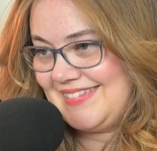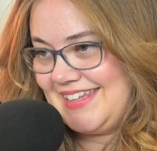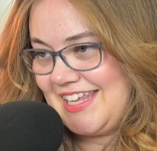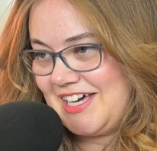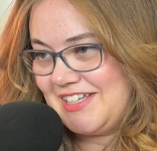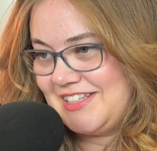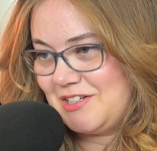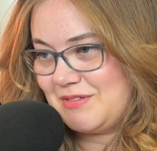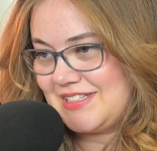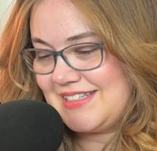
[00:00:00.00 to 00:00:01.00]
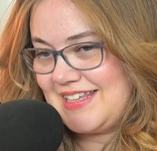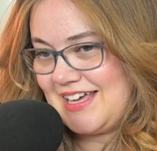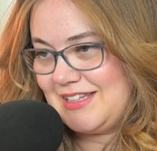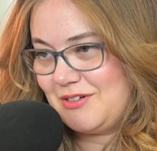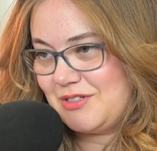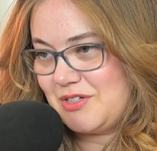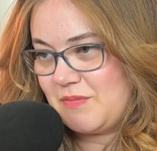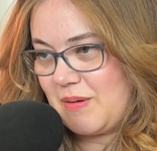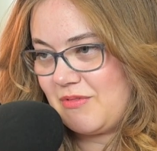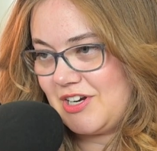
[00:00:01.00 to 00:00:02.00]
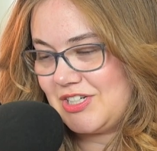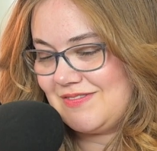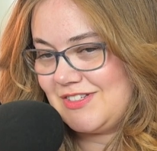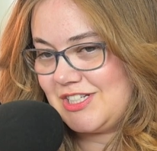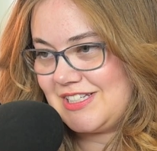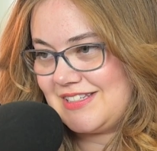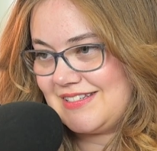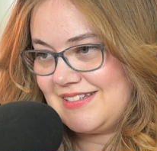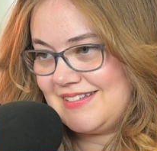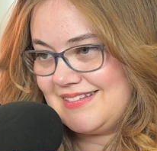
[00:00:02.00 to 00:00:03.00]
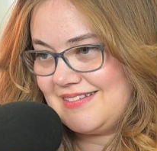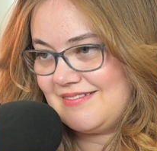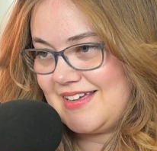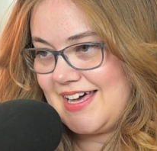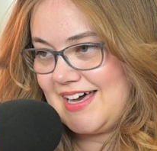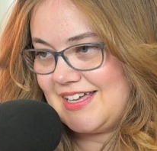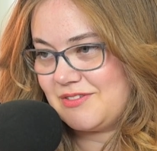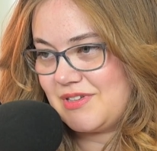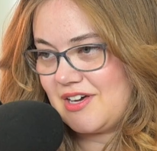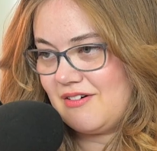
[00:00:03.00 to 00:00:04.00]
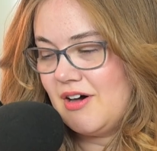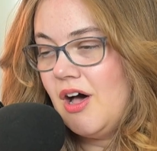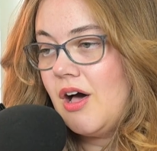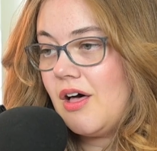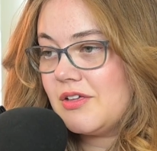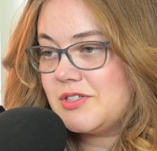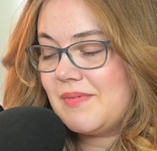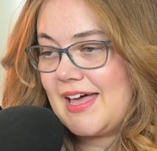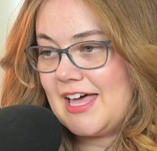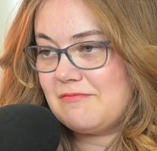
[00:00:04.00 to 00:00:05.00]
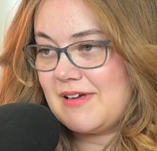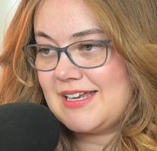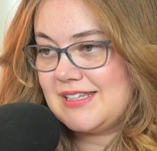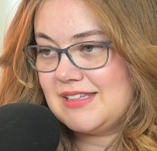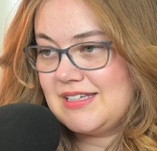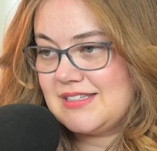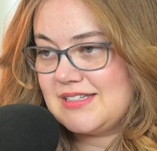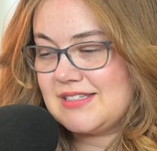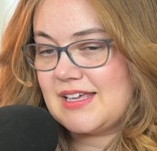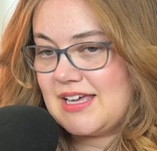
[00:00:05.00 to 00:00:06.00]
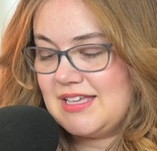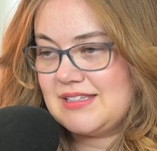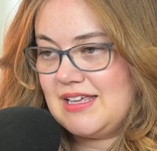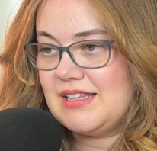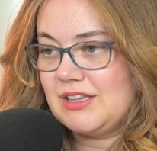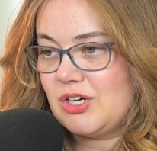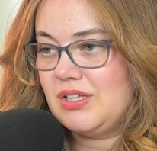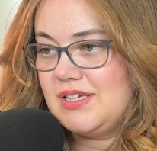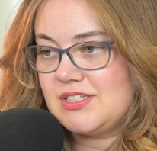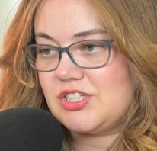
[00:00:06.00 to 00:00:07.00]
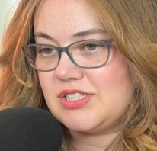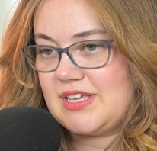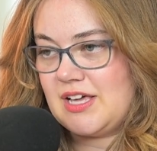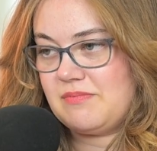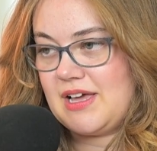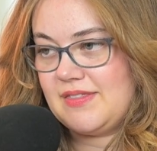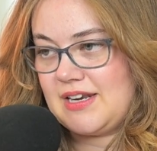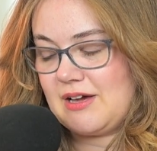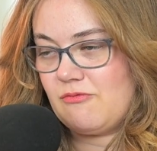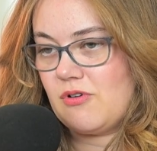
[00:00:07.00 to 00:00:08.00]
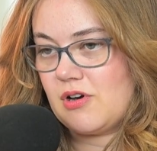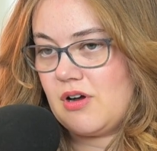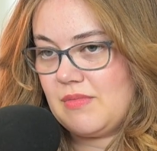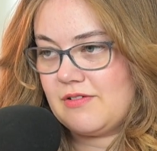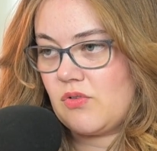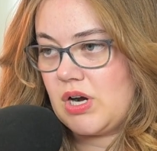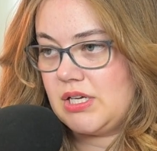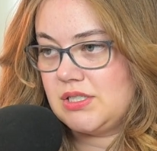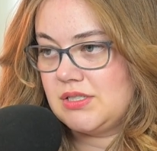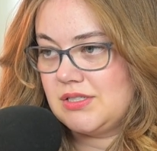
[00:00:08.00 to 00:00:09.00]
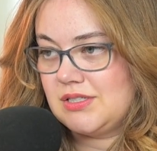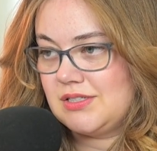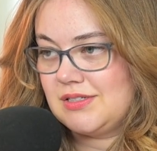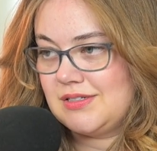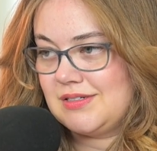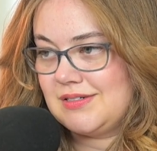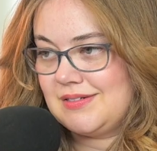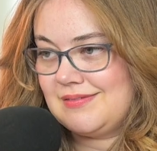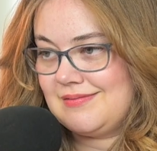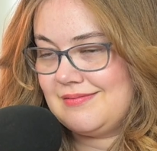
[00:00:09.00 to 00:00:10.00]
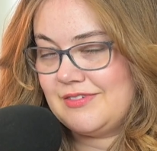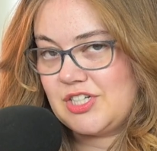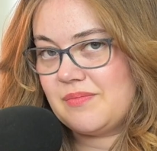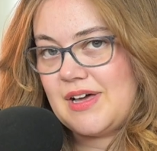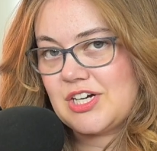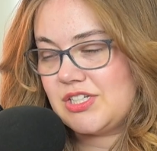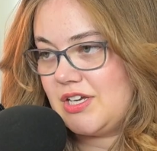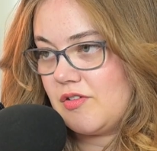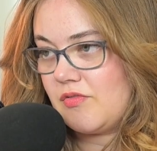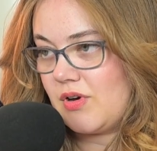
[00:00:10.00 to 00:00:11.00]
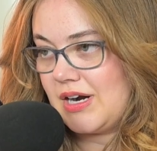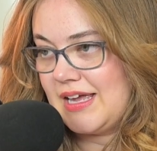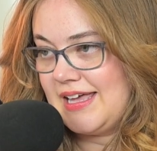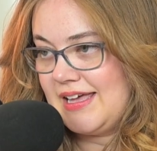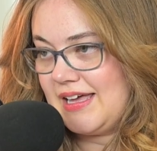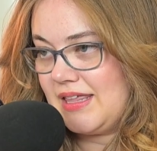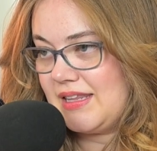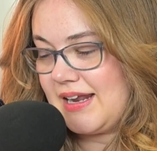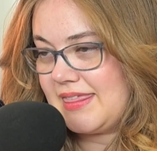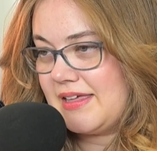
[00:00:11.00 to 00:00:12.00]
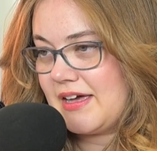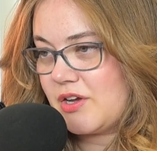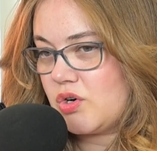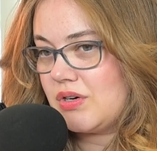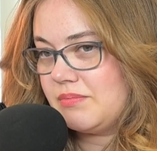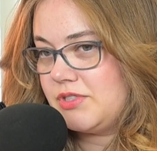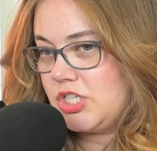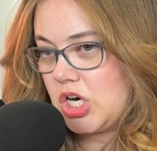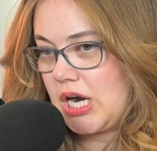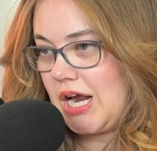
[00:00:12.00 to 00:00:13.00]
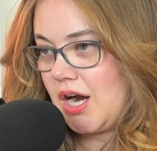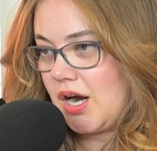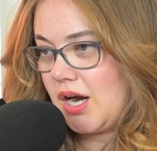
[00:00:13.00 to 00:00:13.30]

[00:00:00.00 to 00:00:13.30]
Yeah, there was a little to no preparation. It was just as we go. Also, my headband in this is like it literally is just a headband that I wore on my forehead, which I'm actually here for. And then I think I crimped your hair.